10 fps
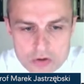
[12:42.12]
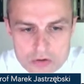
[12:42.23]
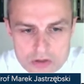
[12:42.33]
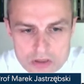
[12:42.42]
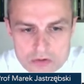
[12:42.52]

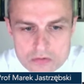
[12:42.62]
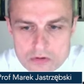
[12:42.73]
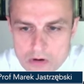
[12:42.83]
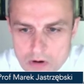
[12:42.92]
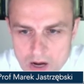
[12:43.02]
You need to
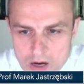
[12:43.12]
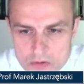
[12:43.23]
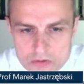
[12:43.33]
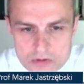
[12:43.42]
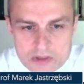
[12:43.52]
know
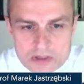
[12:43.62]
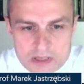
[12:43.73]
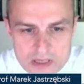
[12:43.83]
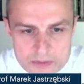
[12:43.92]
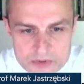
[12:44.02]
how to
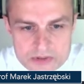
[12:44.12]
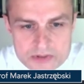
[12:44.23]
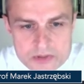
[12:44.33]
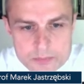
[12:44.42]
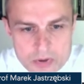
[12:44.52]
interpret
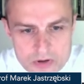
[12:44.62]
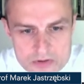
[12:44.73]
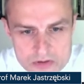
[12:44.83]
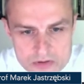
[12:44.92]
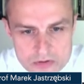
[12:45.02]

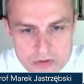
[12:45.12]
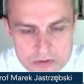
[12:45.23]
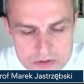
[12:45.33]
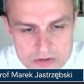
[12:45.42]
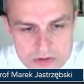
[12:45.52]
responses to
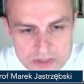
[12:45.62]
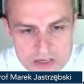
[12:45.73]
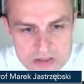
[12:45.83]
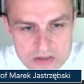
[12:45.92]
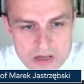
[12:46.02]
lead
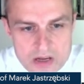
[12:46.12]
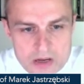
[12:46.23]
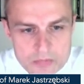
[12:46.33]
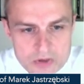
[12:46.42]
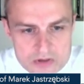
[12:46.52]
rotation
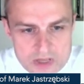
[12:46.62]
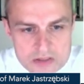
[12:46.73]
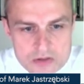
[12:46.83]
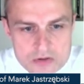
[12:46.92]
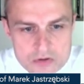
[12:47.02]
because that's
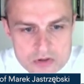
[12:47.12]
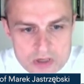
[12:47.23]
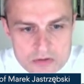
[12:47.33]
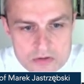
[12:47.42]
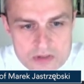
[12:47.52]
crucial
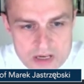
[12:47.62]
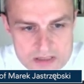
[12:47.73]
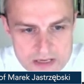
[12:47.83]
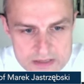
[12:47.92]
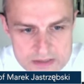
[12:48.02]
to
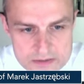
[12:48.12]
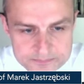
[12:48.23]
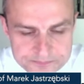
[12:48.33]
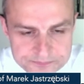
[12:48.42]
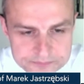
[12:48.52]
success.
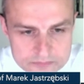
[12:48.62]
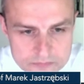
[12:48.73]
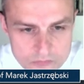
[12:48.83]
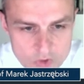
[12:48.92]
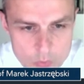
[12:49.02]

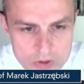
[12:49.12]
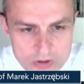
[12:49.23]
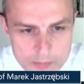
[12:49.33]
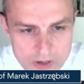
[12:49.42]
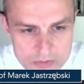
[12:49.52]
We'll talk
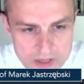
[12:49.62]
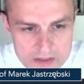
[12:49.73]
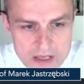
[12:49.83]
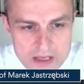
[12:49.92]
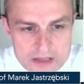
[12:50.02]
about that.
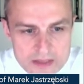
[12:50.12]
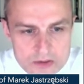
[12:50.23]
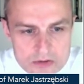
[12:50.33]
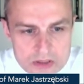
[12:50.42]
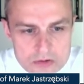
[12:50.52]
Then
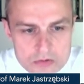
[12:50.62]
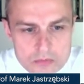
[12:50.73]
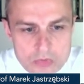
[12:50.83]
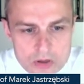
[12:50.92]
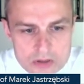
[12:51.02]
you need
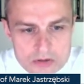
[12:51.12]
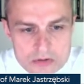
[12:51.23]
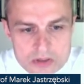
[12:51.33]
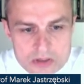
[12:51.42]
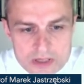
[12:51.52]
to
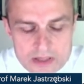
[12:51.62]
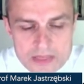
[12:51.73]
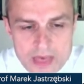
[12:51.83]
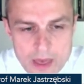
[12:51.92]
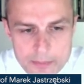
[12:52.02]
monitor the
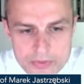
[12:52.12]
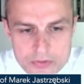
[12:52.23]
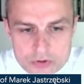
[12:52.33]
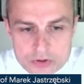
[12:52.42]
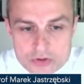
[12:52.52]
lead
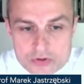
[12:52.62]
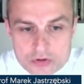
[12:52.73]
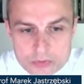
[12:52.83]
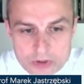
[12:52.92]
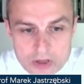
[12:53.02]
depth during
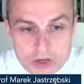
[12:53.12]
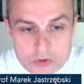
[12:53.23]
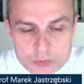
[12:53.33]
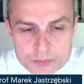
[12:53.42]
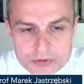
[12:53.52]
screwing
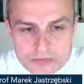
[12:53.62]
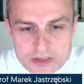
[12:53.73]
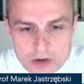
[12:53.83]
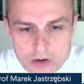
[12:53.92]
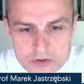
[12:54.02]
to
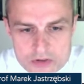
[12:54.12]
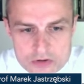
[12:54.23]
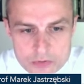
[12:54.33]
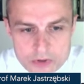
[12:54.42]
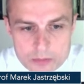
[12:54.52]
prevent
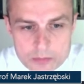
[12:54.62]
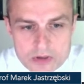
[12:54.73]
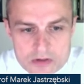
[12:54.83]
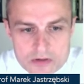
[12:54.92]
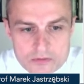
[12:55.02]
overscrewing
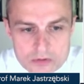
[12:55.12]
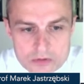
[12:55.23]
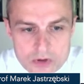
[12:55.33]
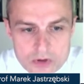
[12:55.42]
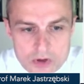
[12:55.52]
because if
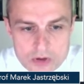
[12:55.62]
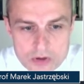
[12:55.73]
you